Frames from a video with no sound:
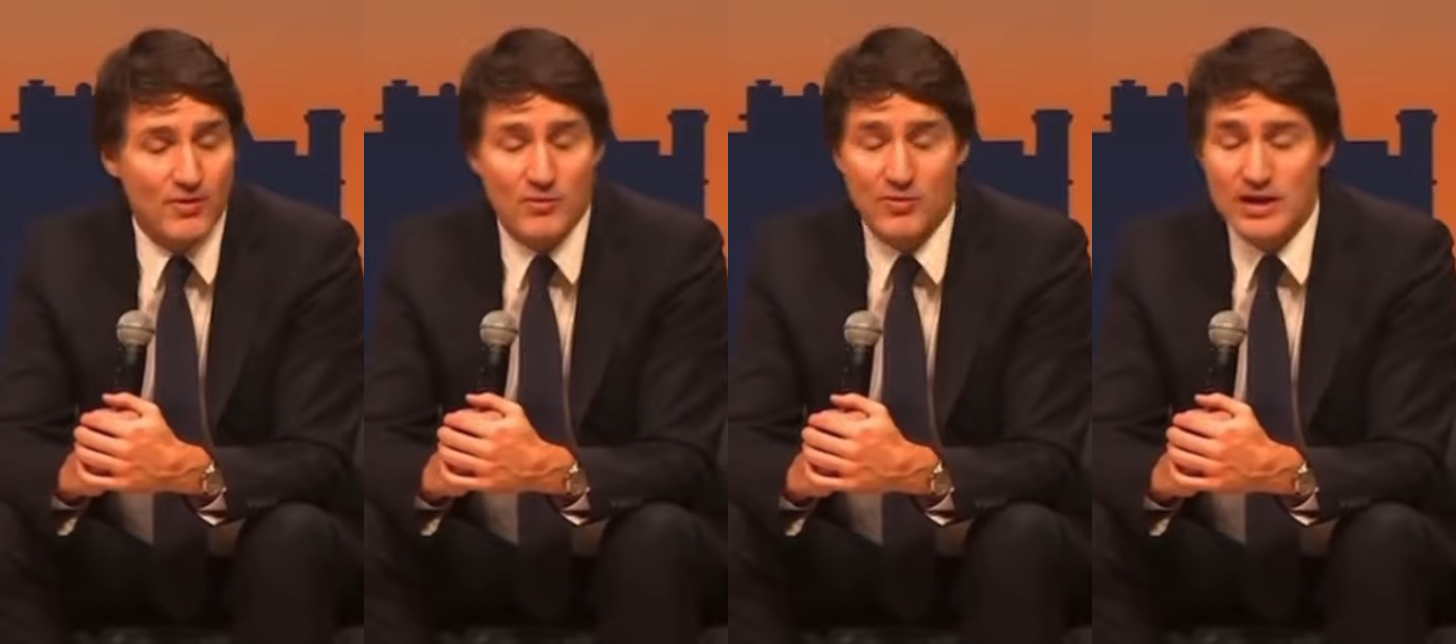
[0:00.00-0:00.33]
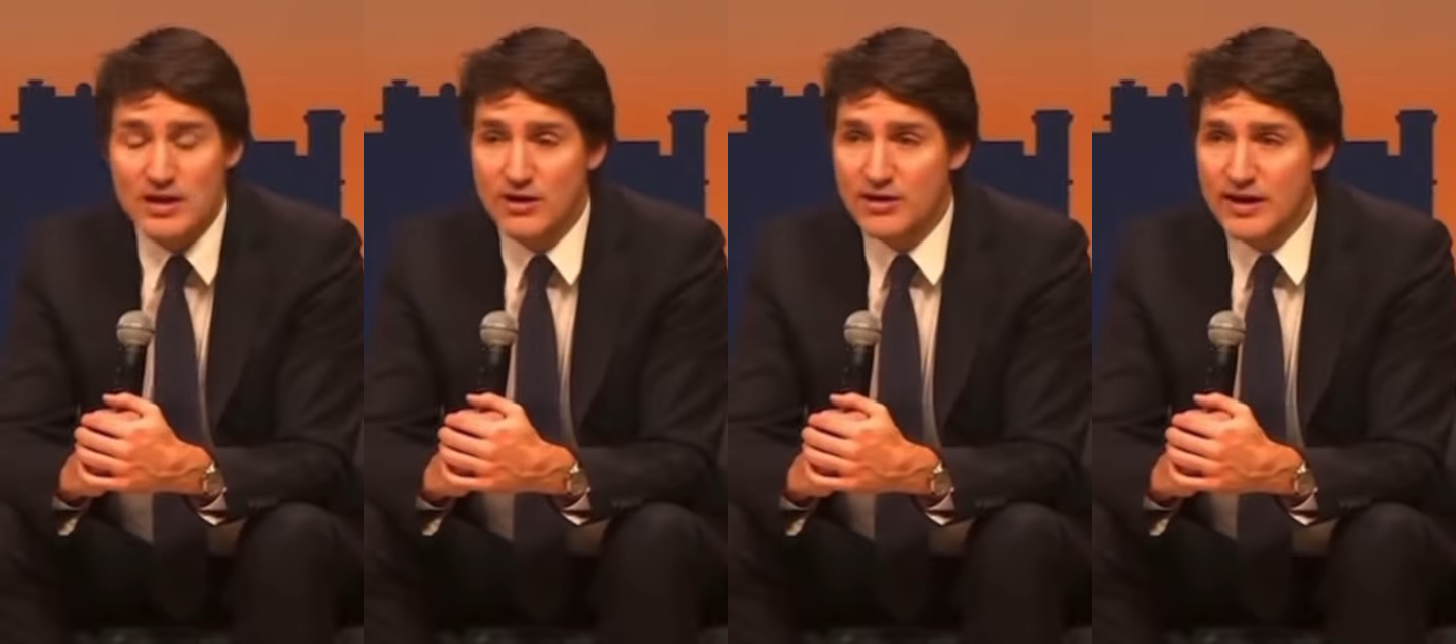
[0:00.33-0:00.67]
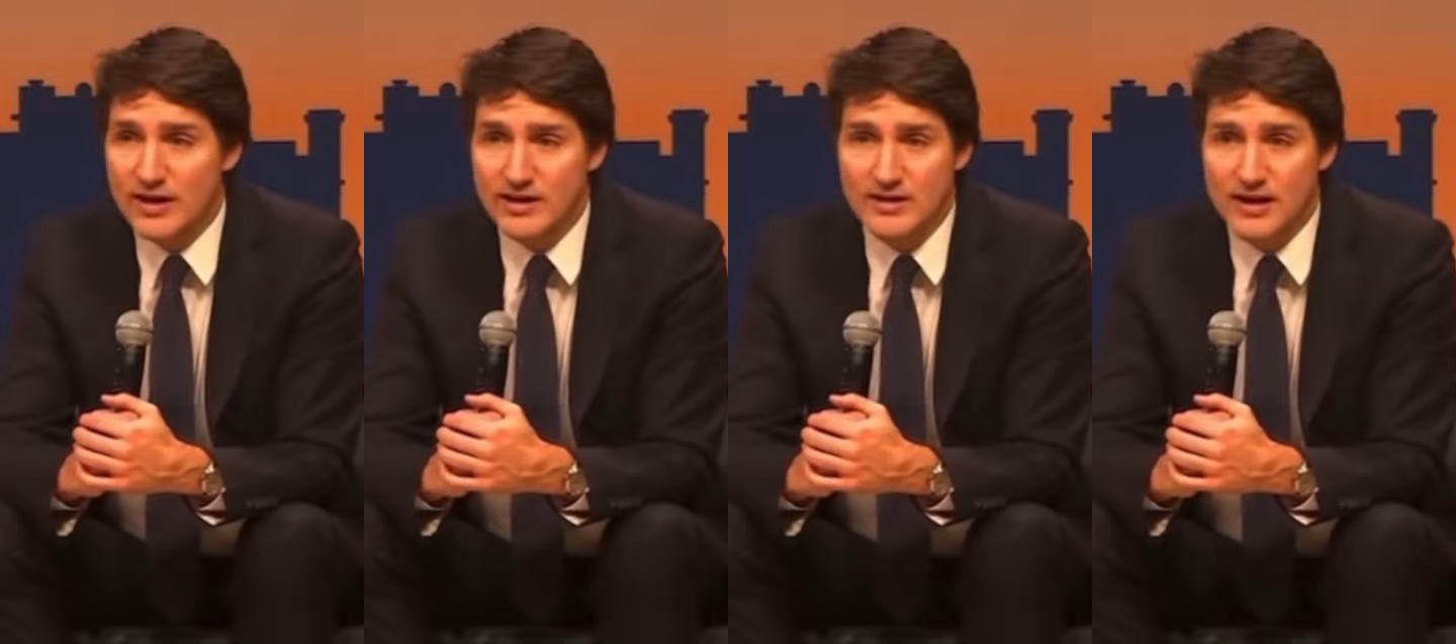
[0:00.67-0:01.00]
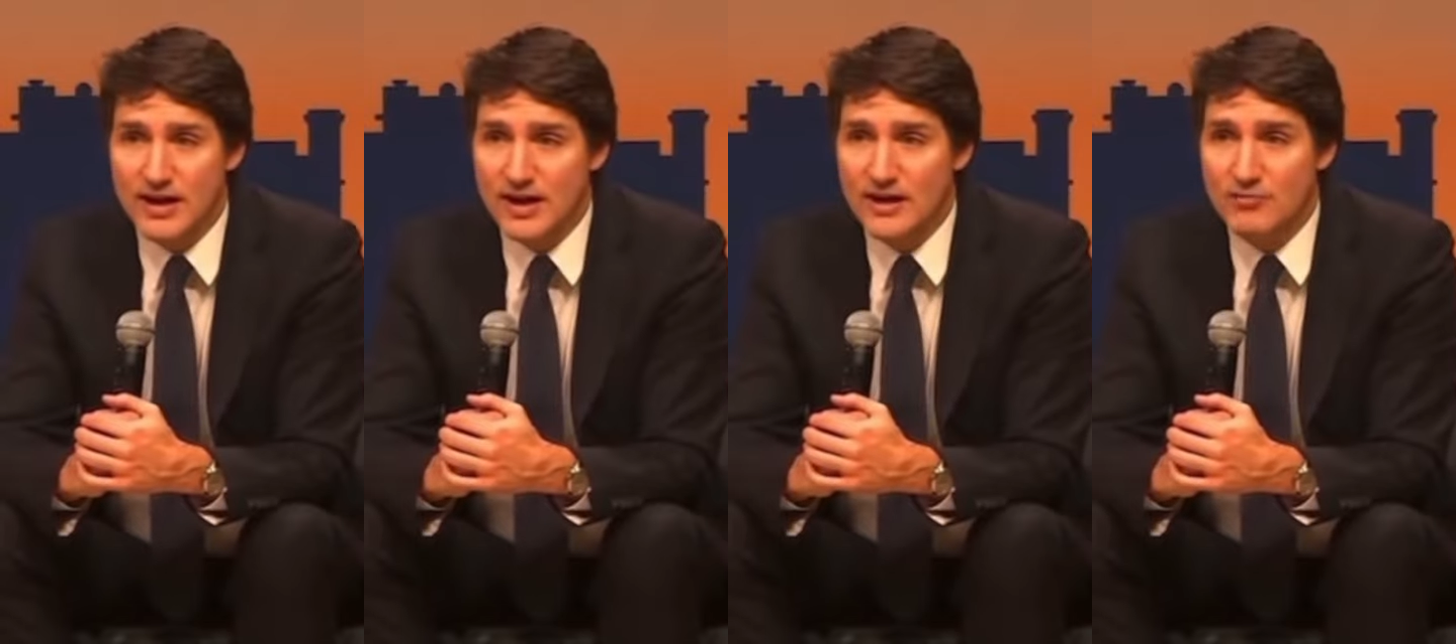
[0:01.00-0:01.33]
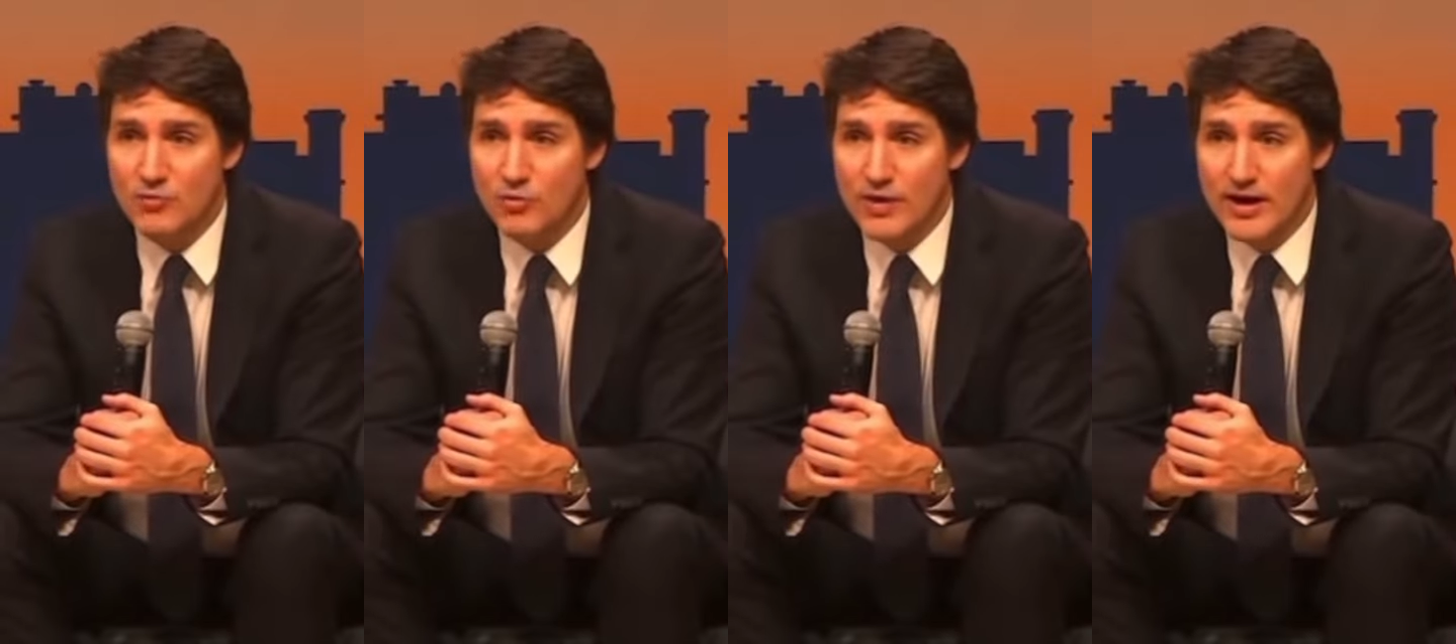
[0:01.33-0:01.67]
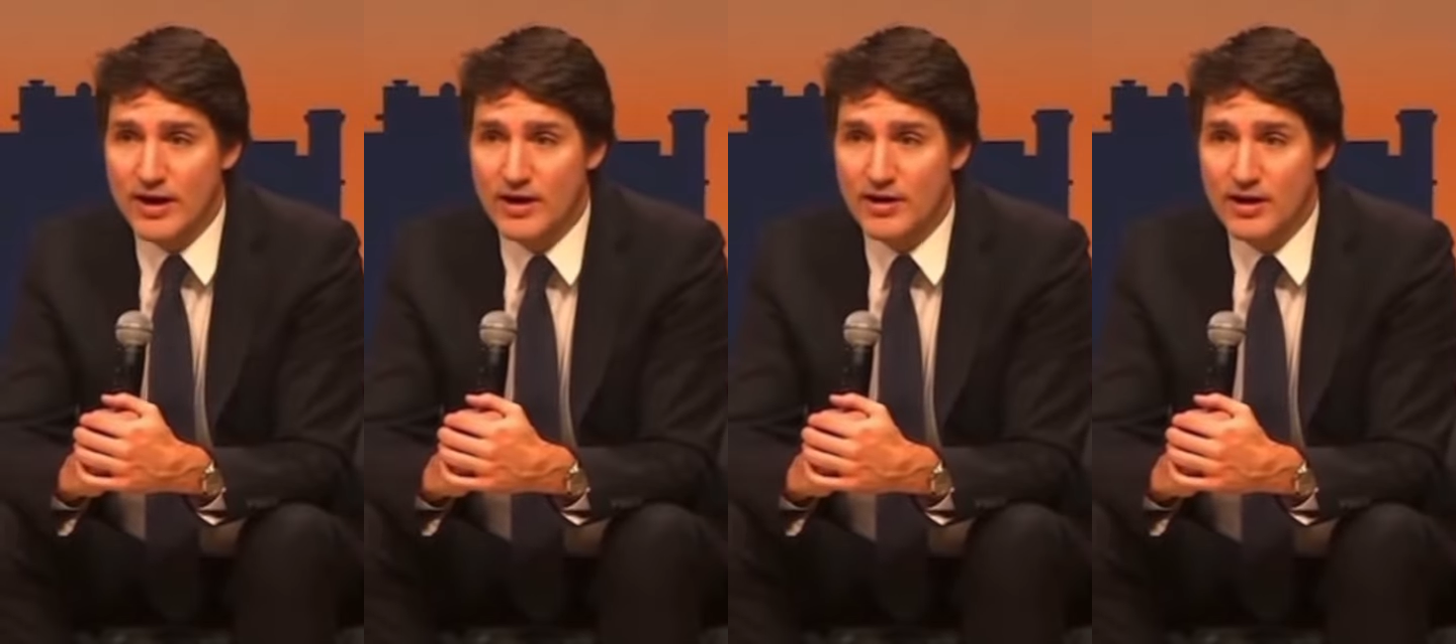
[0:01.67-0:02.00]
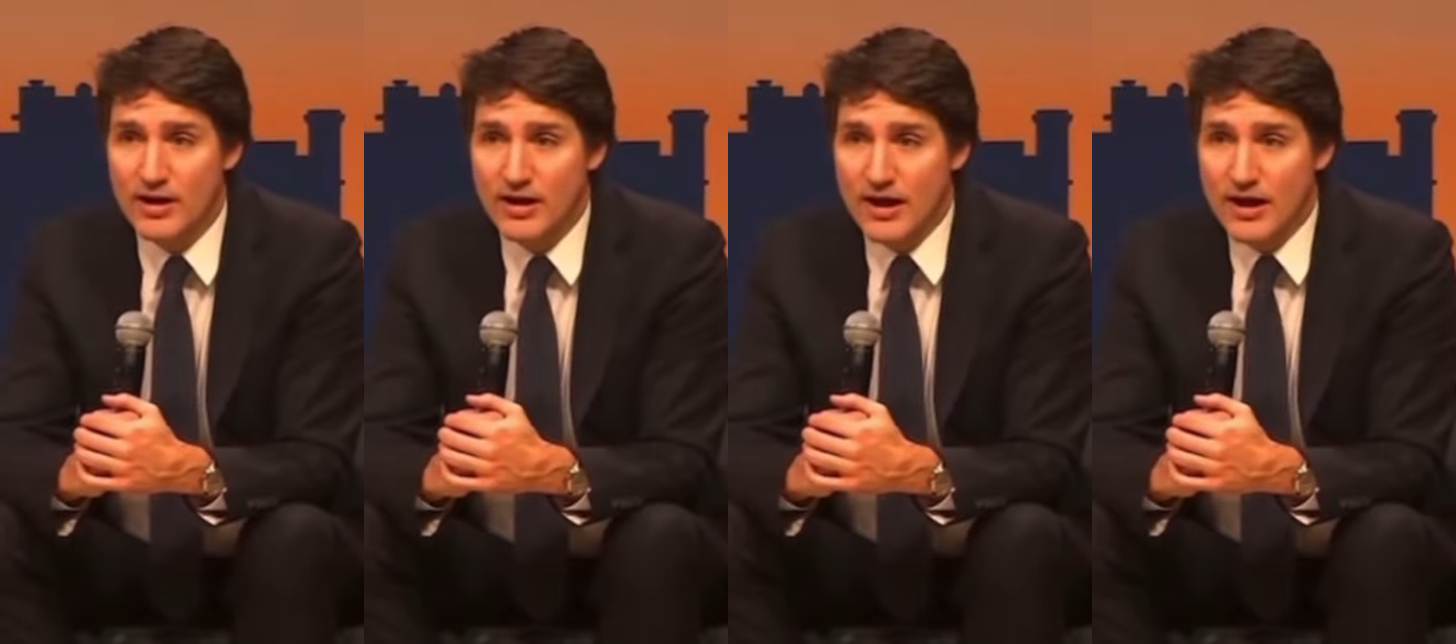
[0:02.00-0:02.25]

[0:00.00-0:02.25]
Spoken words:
I mean, we are at a time where